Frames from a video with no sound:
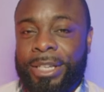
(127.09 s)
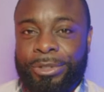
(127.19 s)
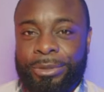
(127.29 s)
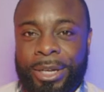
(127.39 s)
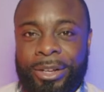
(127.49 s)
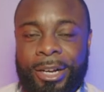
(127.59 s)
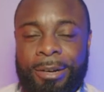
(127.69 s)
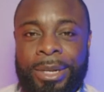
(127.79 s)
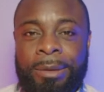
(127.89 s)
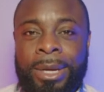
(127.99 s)
I'm Jamal
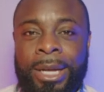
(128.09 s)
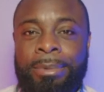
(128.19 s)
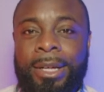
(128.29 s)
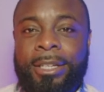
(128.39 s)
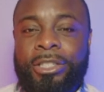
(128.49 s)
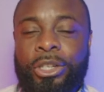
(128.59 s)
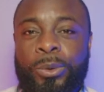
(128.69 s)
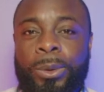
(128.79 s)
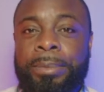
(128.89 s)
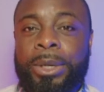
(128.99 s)
Hartman, and Maya Palacio
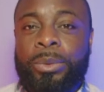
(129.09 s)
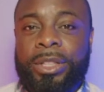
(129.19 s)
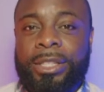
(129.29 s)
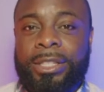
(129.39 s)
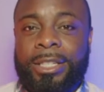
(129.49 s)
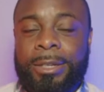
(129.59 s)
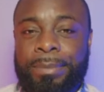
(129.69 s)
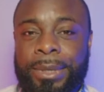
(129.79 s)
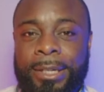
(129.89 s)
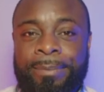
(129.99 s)
will be with us in a
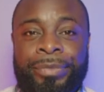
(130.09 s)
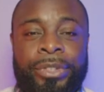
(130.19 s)
bit